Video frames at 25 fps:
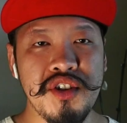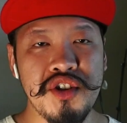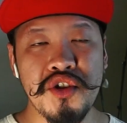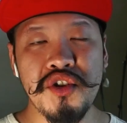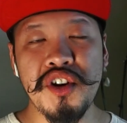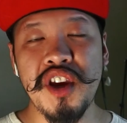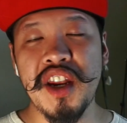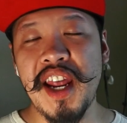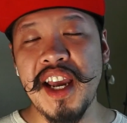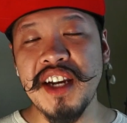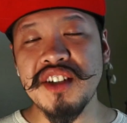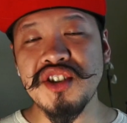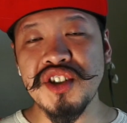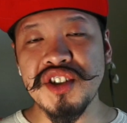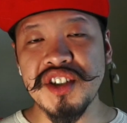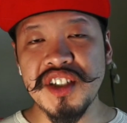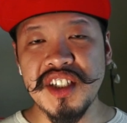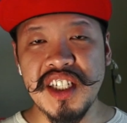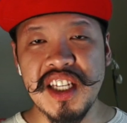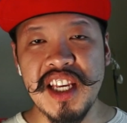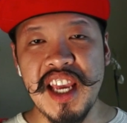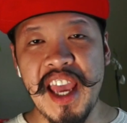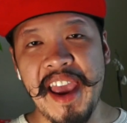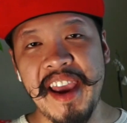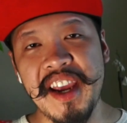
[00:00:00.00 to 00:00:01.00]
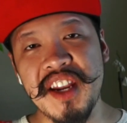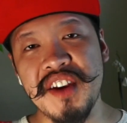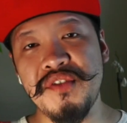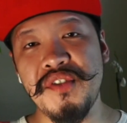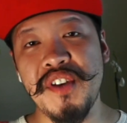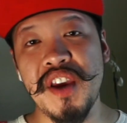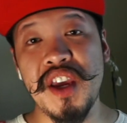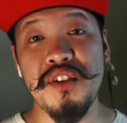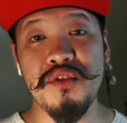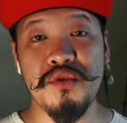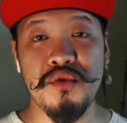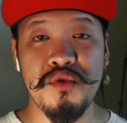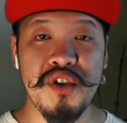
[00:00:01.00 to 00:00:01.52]
You can actually
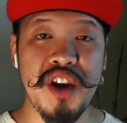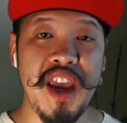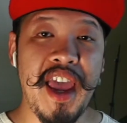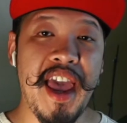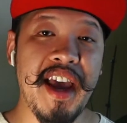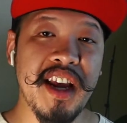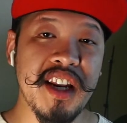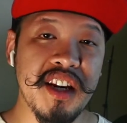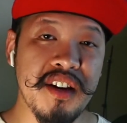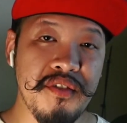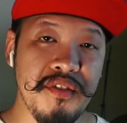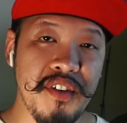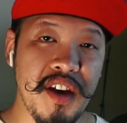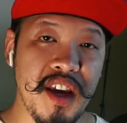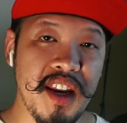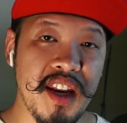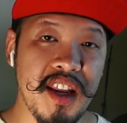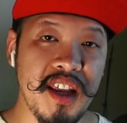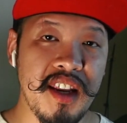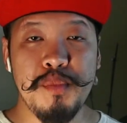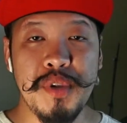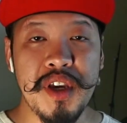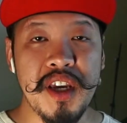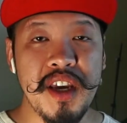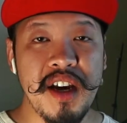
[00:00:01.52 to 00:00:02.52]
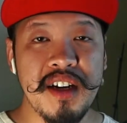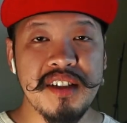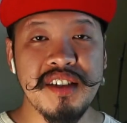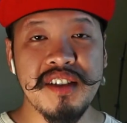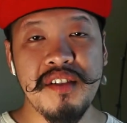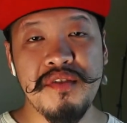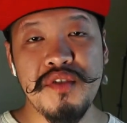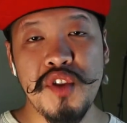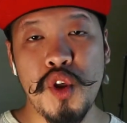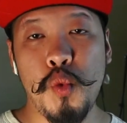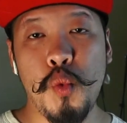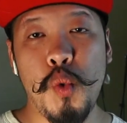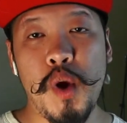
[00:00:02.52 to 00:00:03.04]
deactivate and reactivate it because
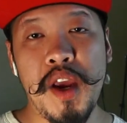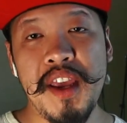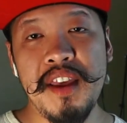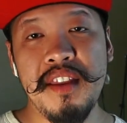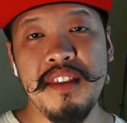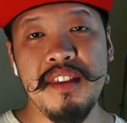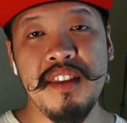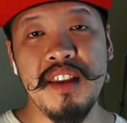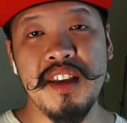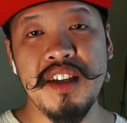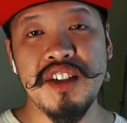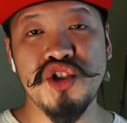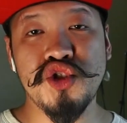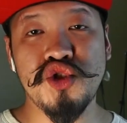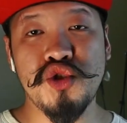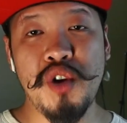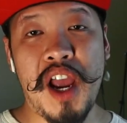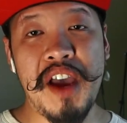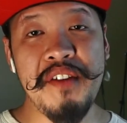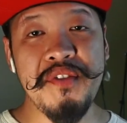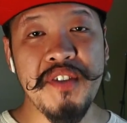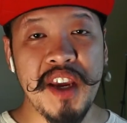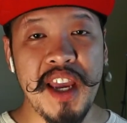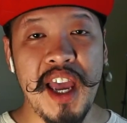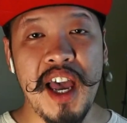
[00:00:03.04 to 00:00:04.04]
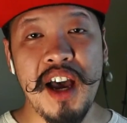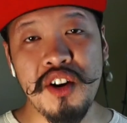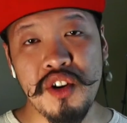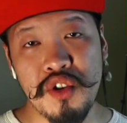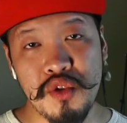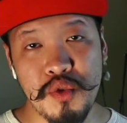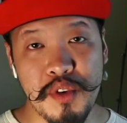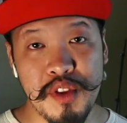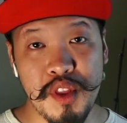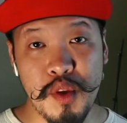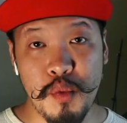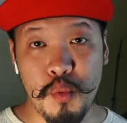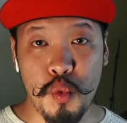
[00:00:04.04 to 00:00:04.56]
of the way the traffic
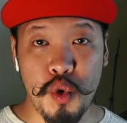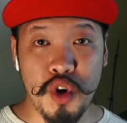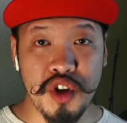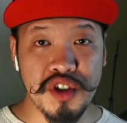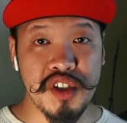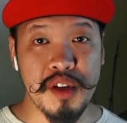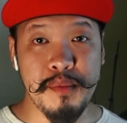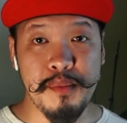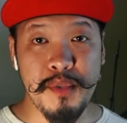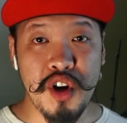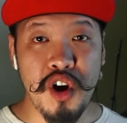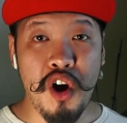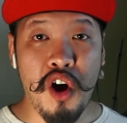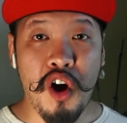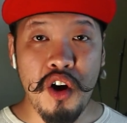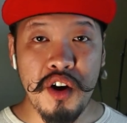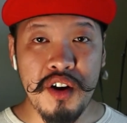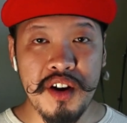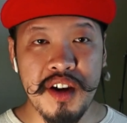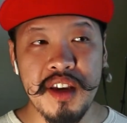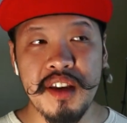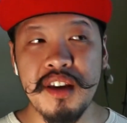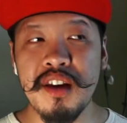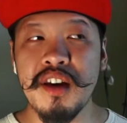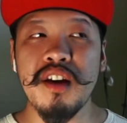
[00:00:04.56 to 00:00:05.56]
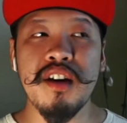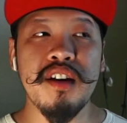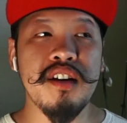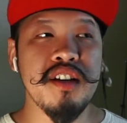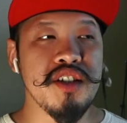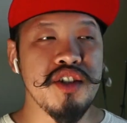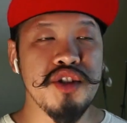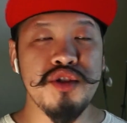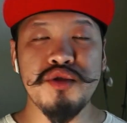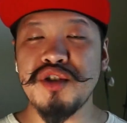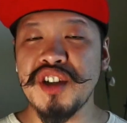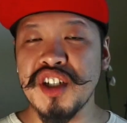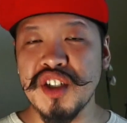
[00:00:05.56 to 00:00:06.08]
algorithm works on Mercari.
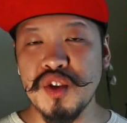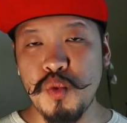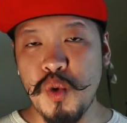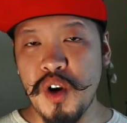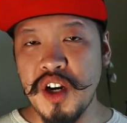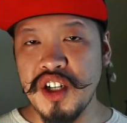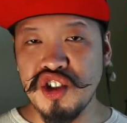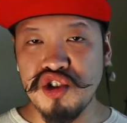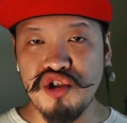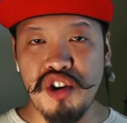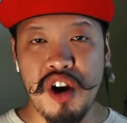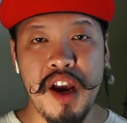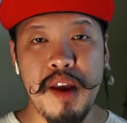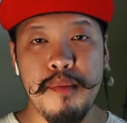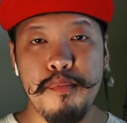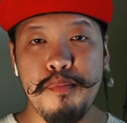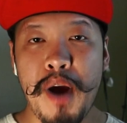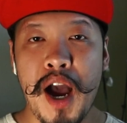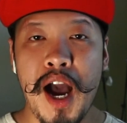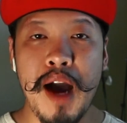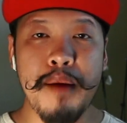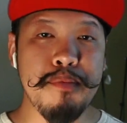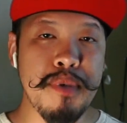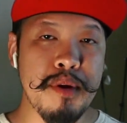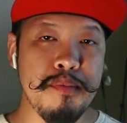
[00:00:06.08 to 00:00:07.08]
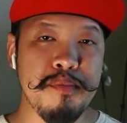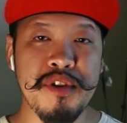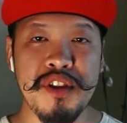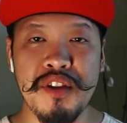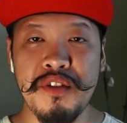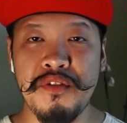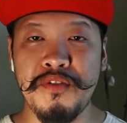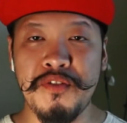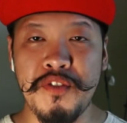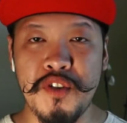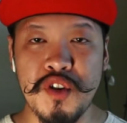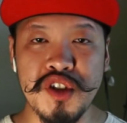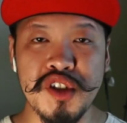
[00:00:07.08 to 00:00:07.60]
you just want to try and pop up in the
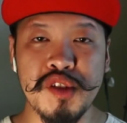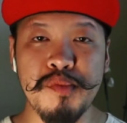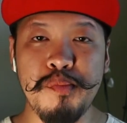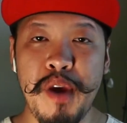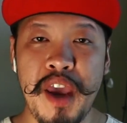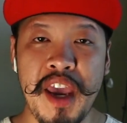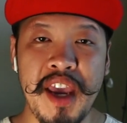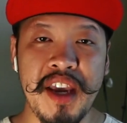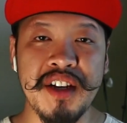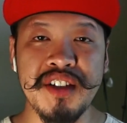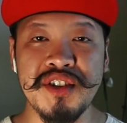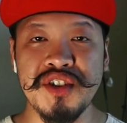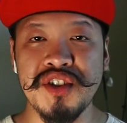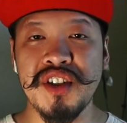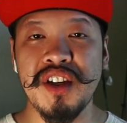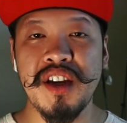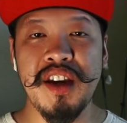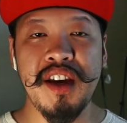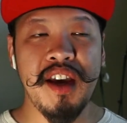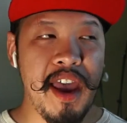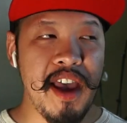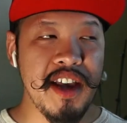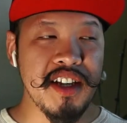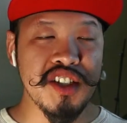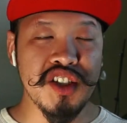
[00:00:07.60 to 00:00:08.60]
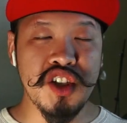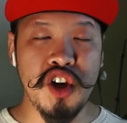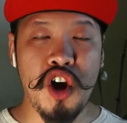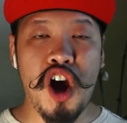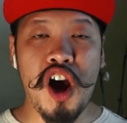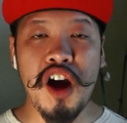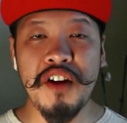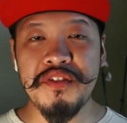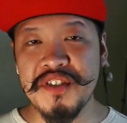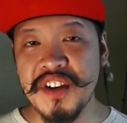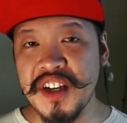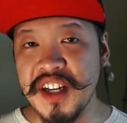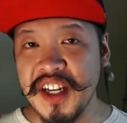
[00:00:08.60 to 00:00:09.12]
first page as
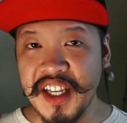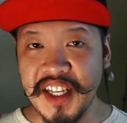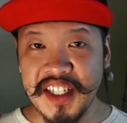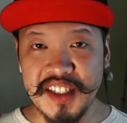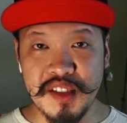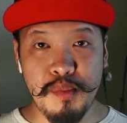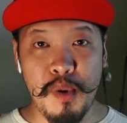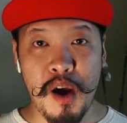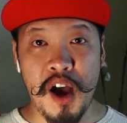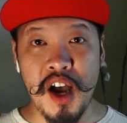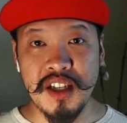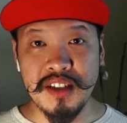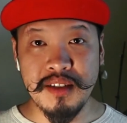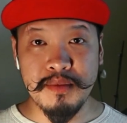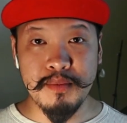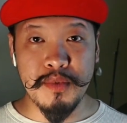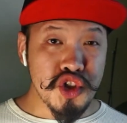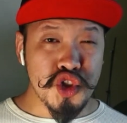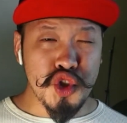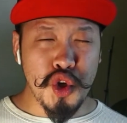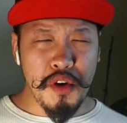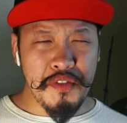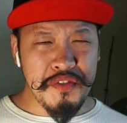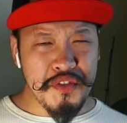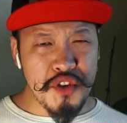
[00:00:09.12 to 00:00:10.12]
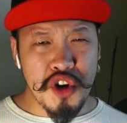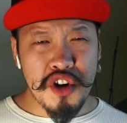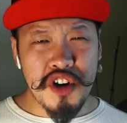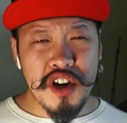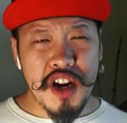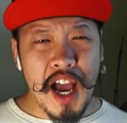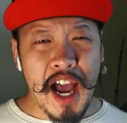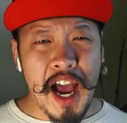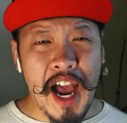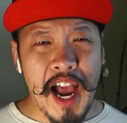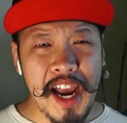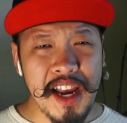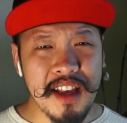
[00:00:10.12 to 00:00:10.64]
often as possible. So if you're in a
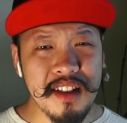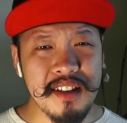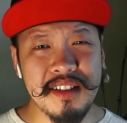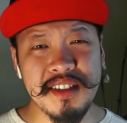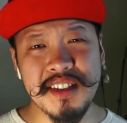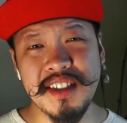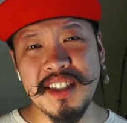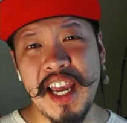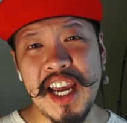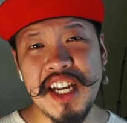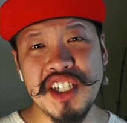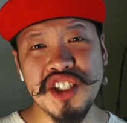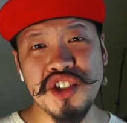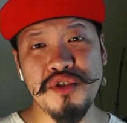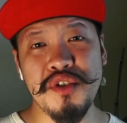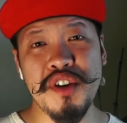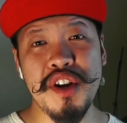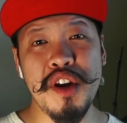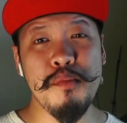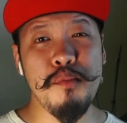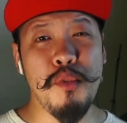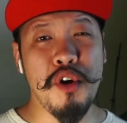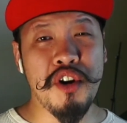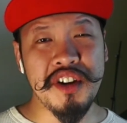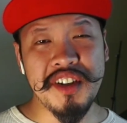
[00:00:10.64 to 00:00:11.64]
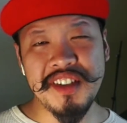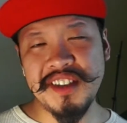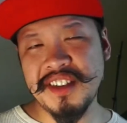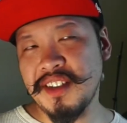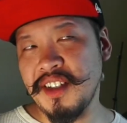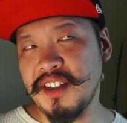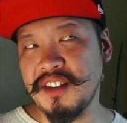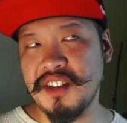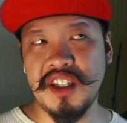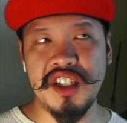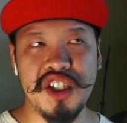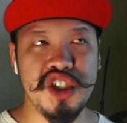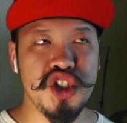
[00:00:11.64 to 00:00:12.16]
highly saturated market
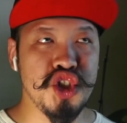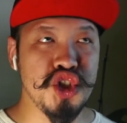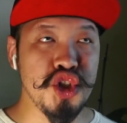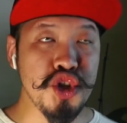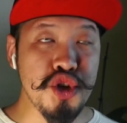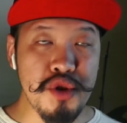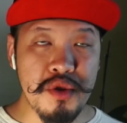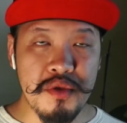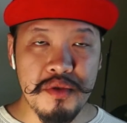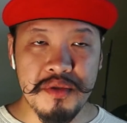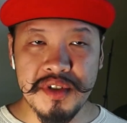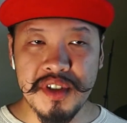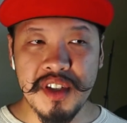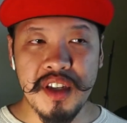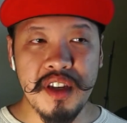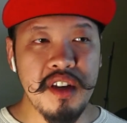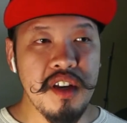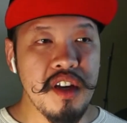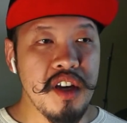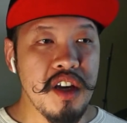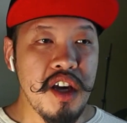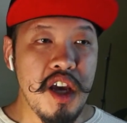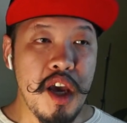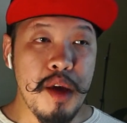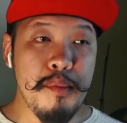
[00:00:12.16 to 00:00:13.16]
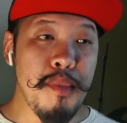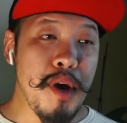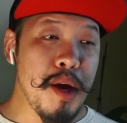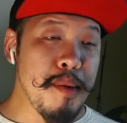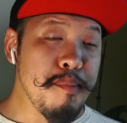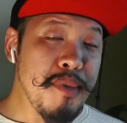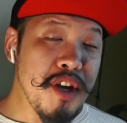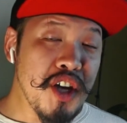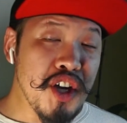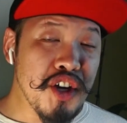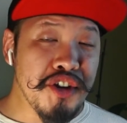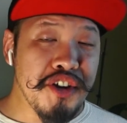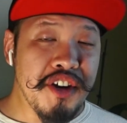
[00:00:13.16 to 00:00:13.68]
such shoes, it might
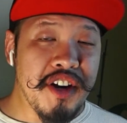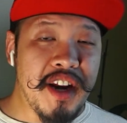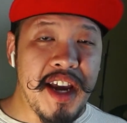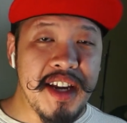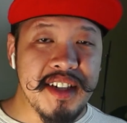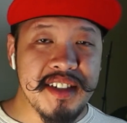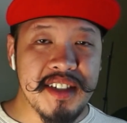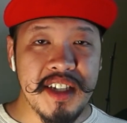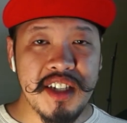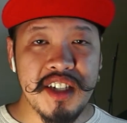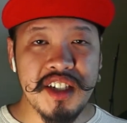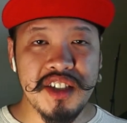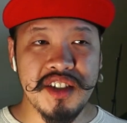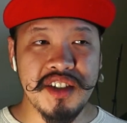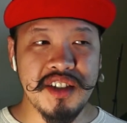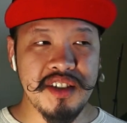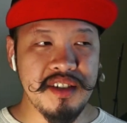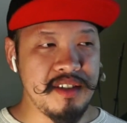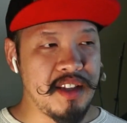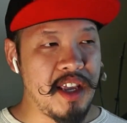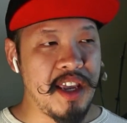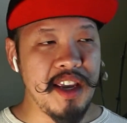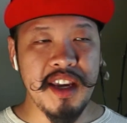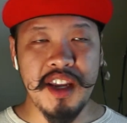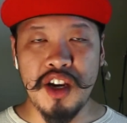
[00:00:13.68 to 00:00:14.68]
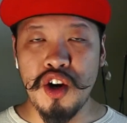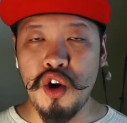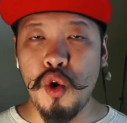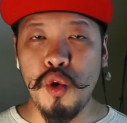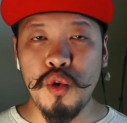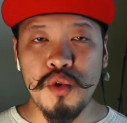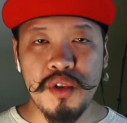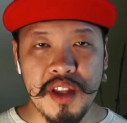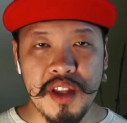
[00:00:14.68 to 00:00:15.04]
be a good idea to take an old